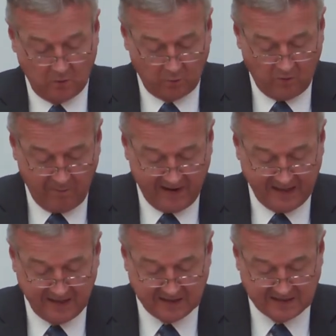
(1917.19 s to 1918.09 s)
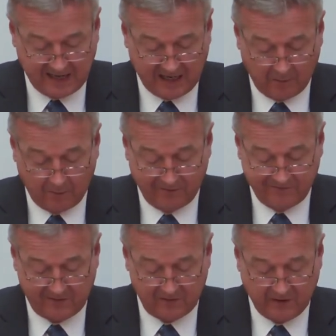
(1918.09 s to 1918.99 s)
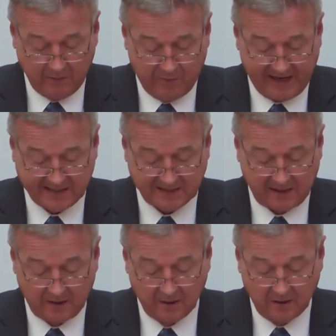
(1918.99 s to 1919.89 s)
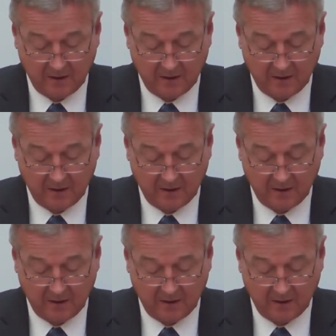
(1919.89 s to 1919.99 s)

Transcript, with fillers: will remain desirable following Brexit.